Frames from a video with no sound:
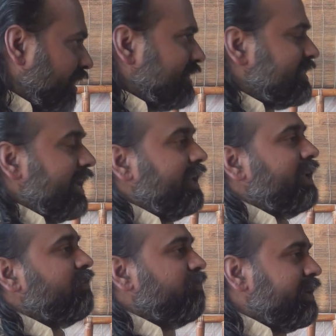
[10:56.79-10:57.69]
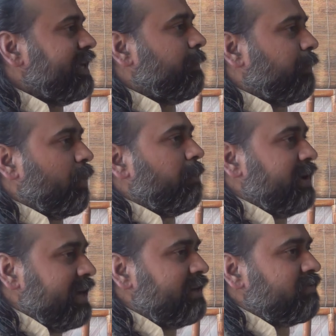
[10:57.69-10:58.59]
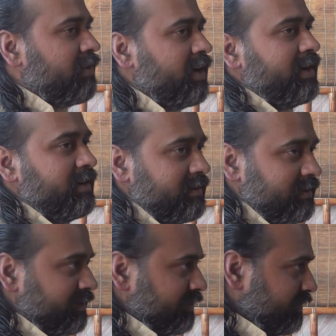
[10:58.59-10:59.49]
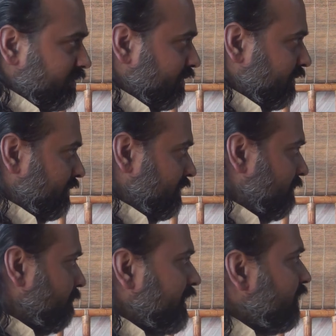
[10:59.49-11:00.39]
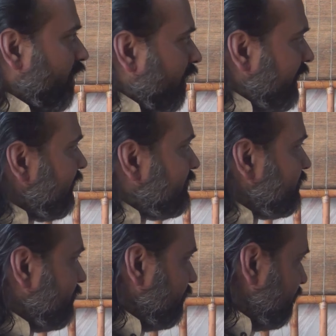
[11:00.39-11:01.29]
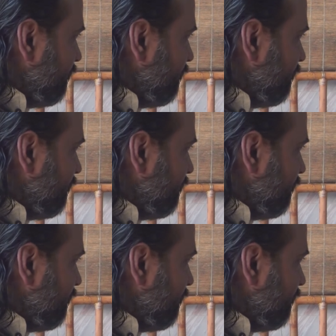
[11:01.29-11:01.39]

Knowledge can give me an appropriate word, but knowledge